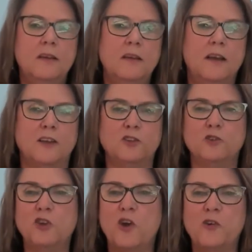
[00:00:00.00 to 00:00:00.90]
A
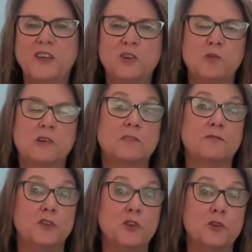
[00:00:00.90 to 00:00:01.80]
Newtonian
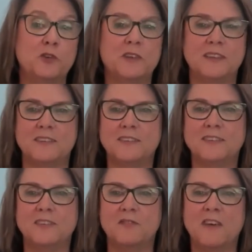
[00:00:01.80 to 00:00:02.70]
worldview is
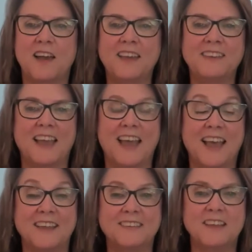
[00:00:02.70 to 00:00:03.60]
defined
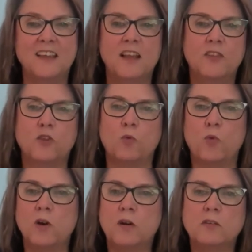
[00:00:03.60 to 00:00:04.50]
as the
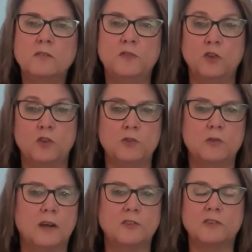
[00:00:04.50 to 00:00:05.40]

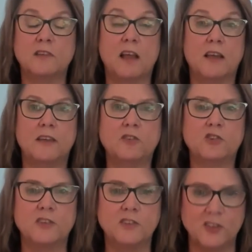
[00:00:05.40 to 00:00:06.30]
worldview underlying
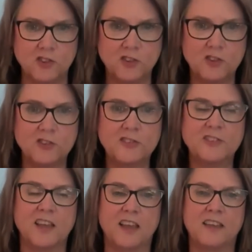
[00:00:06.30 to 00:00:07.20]
traditional
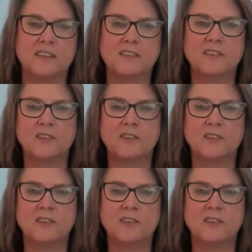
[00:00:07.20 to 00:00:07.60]
science,